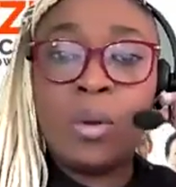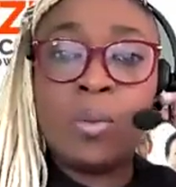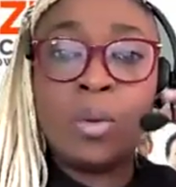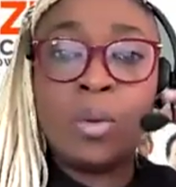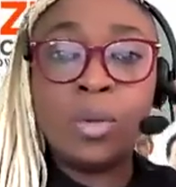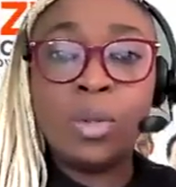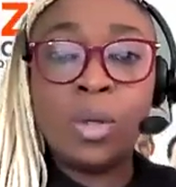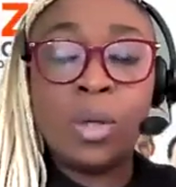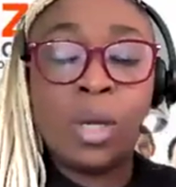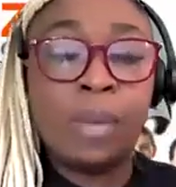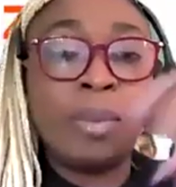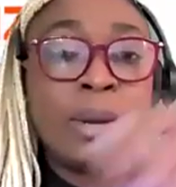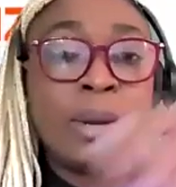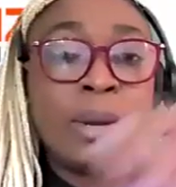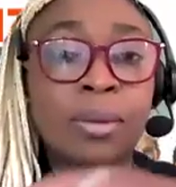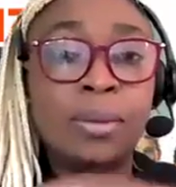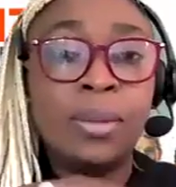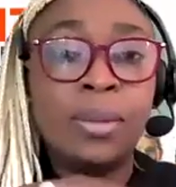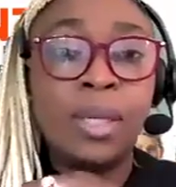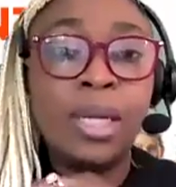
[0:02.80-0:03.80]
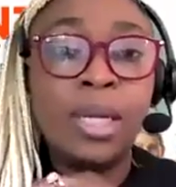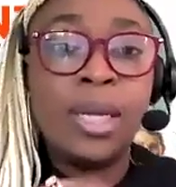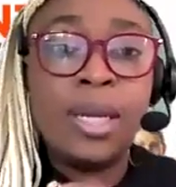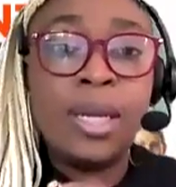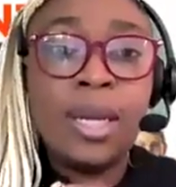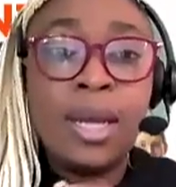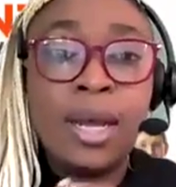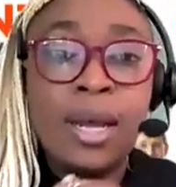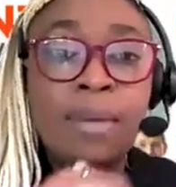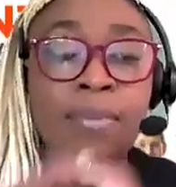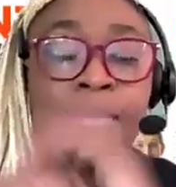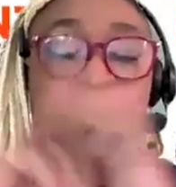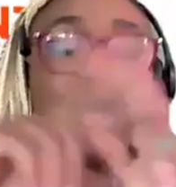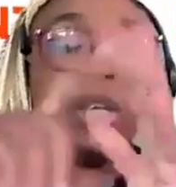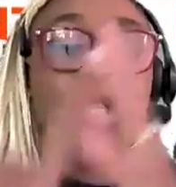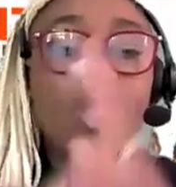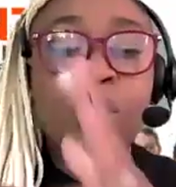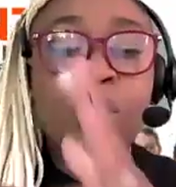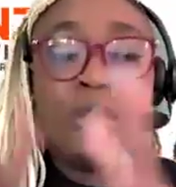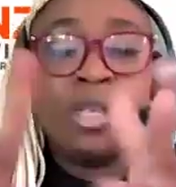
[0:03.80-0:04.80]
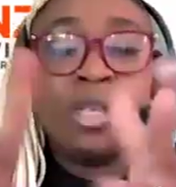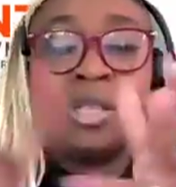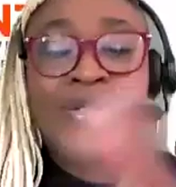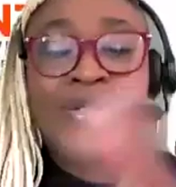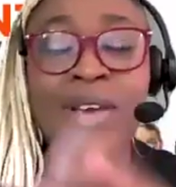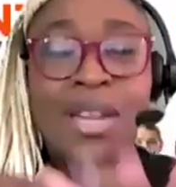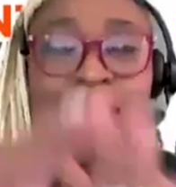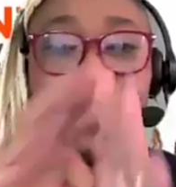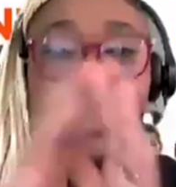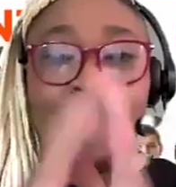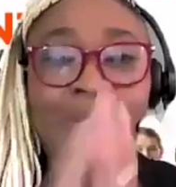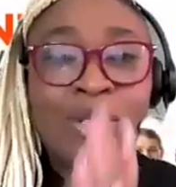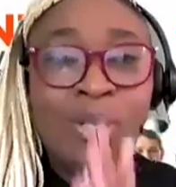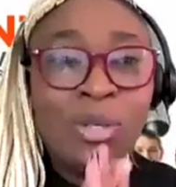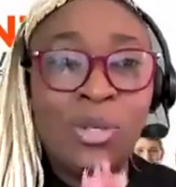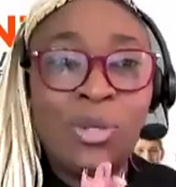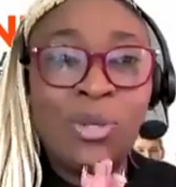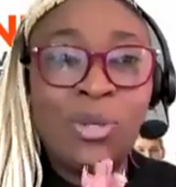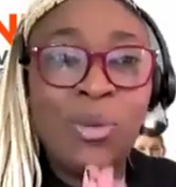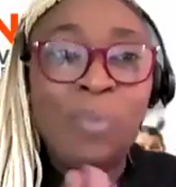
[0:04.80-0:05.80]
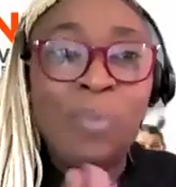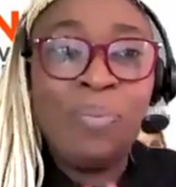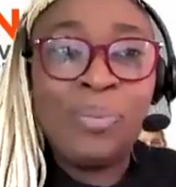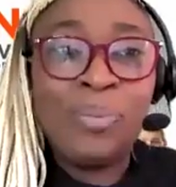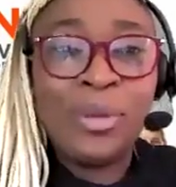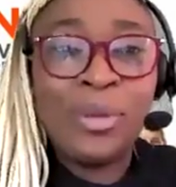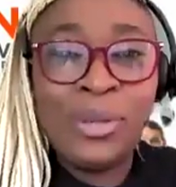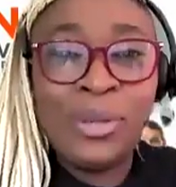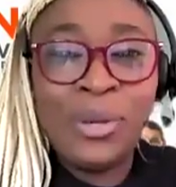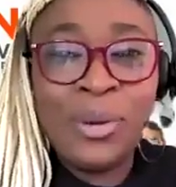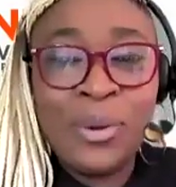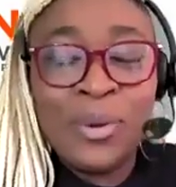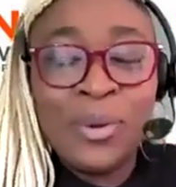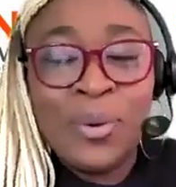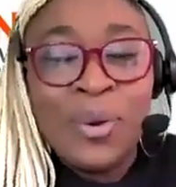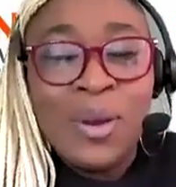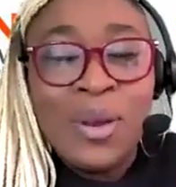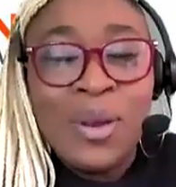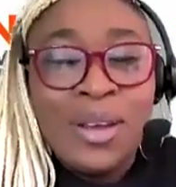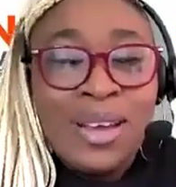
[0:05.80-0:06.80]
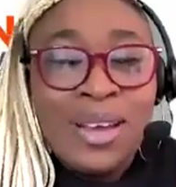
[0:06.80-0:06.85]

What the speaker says: We'll talk about insurance finance and youth. So